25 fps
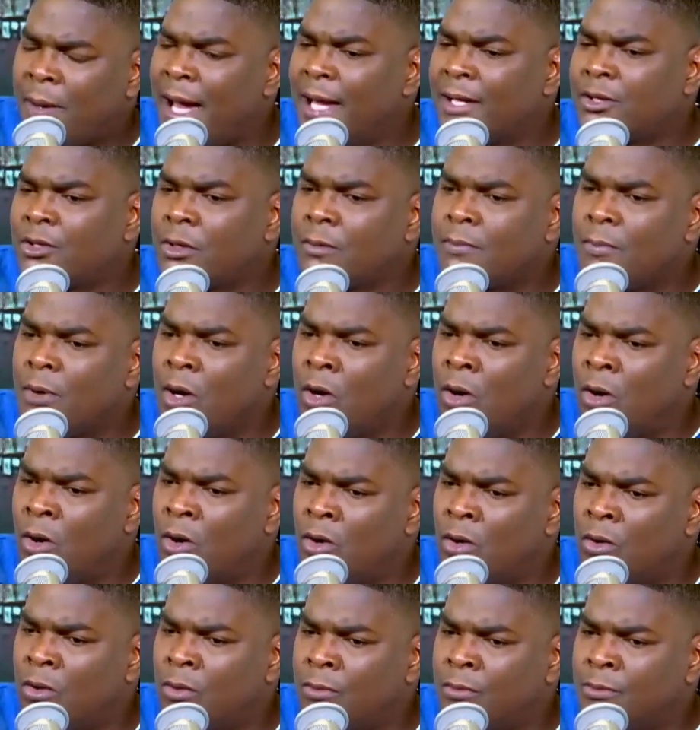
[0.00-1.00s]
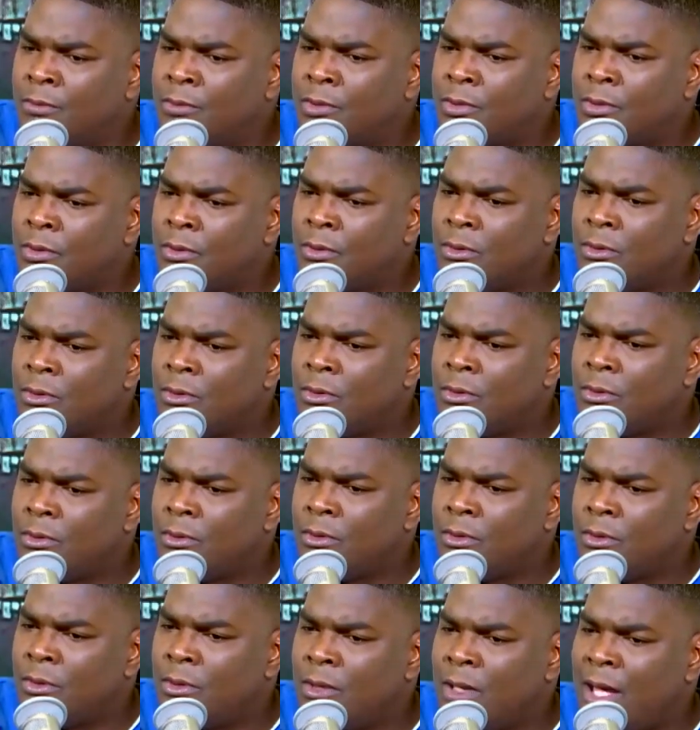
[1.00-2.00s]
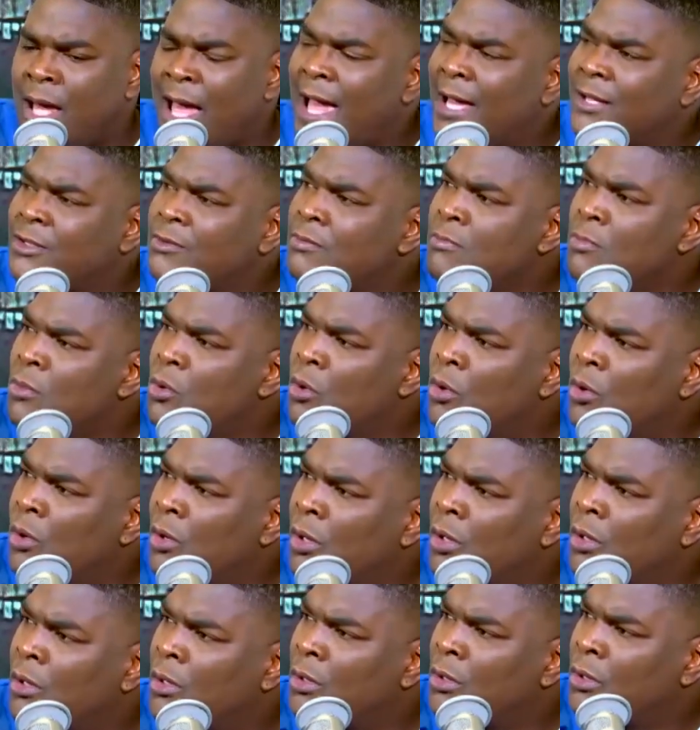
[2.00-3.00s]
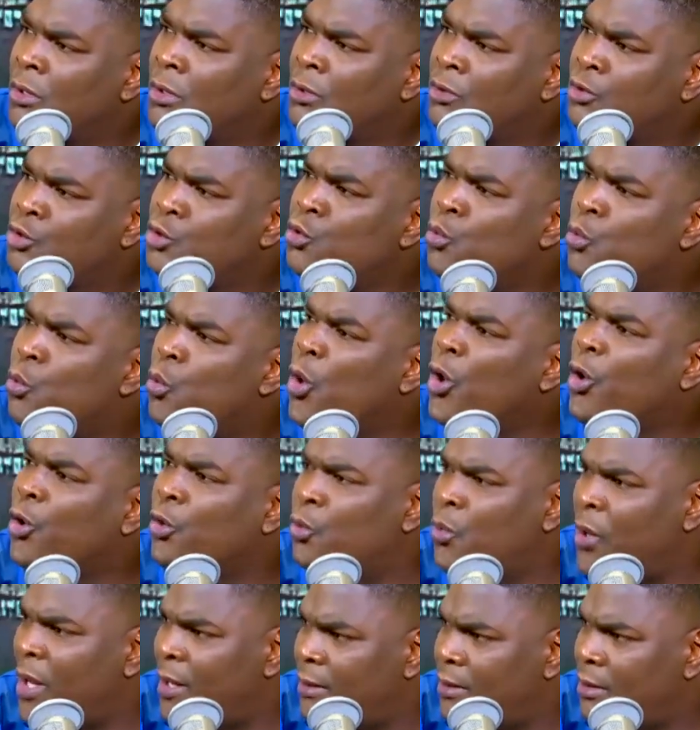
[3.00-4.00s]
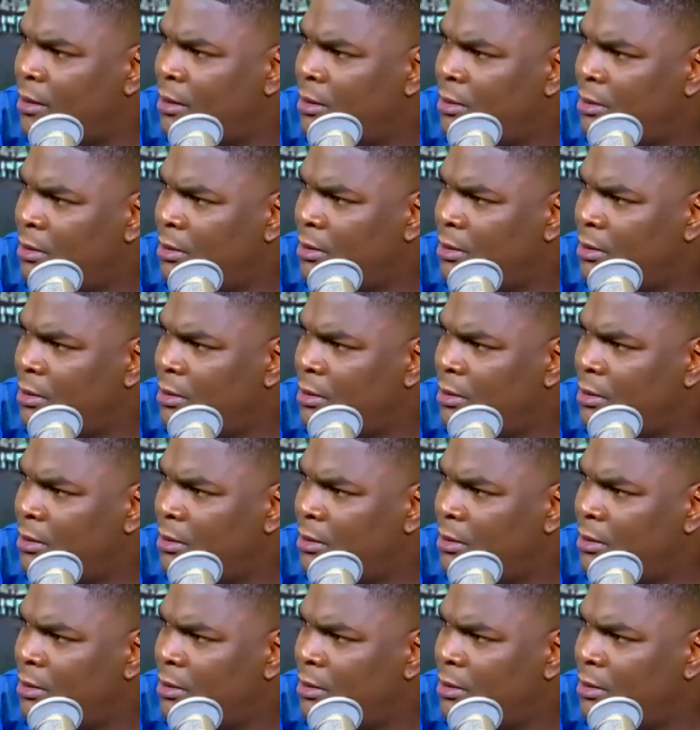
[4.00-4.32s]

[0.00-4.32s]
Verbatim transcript: Patrick Mahomes has more to work with